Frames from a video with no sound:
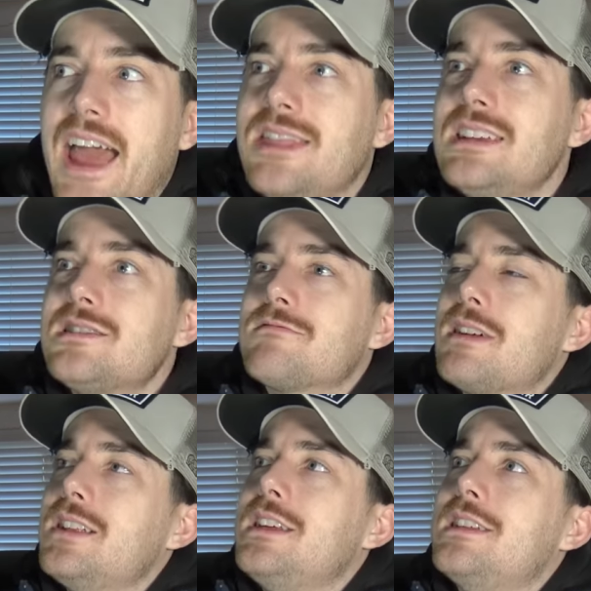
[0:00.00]
And this
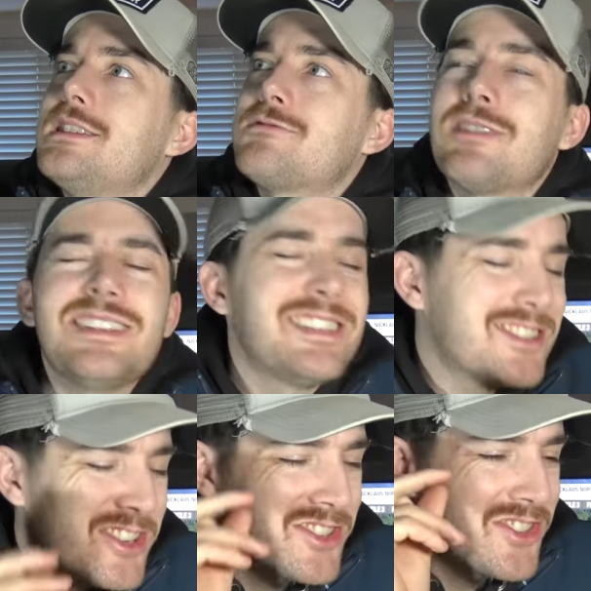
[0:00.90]
really, this really
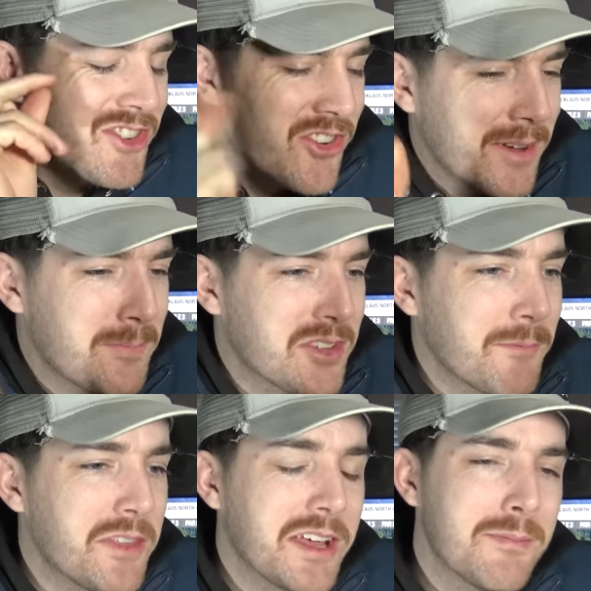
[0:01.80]
just tripped
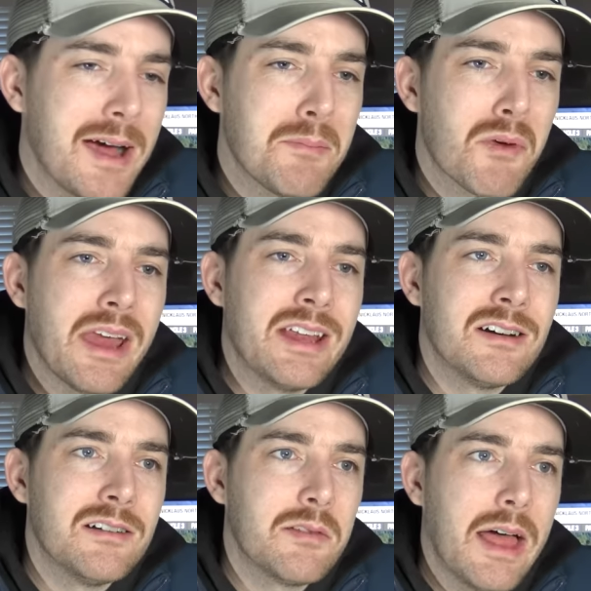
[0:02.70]
something in my brain
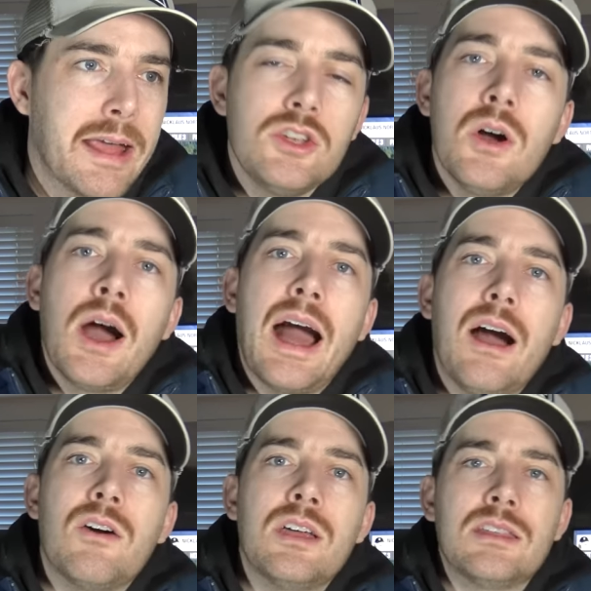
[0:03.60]
of like, you know
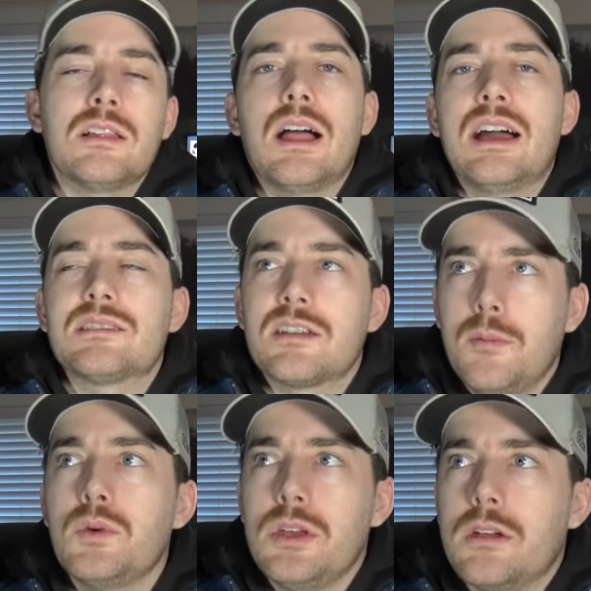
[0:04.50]
how in the last
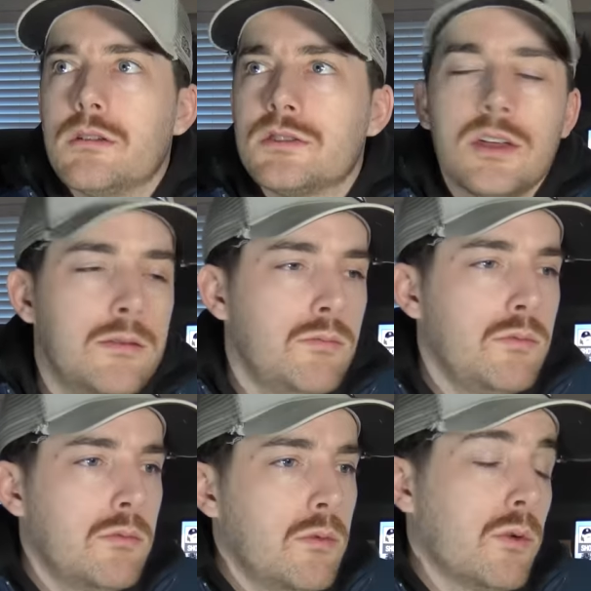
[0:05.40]
couple years,
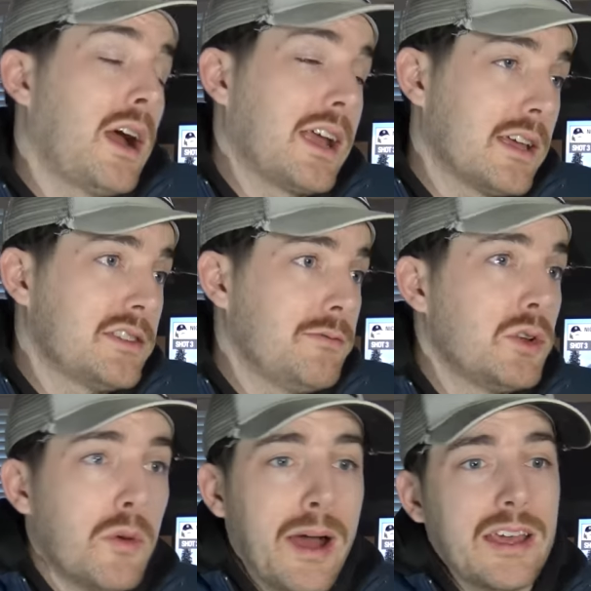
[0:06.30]
well, I guess if you
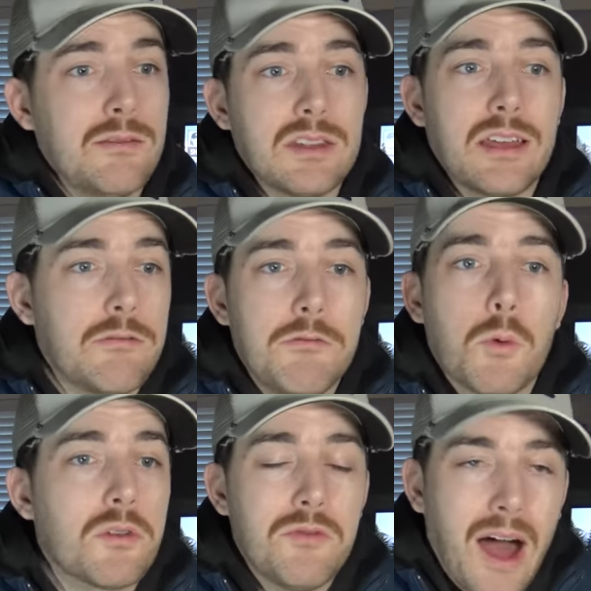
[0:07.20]
go back even like
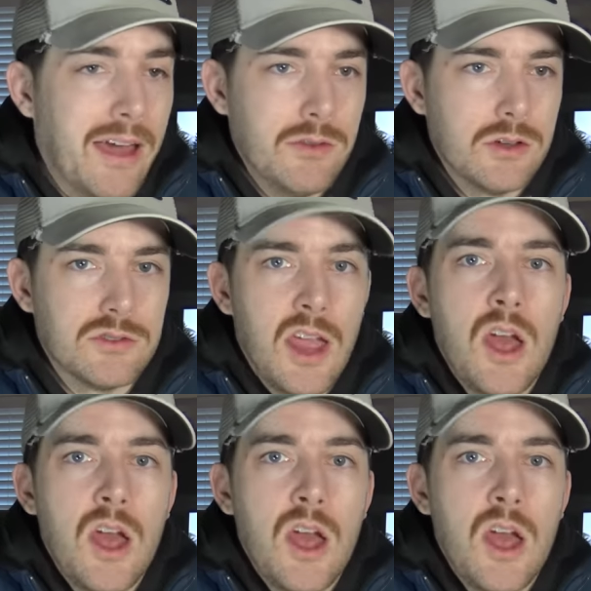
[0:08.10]
four to five years,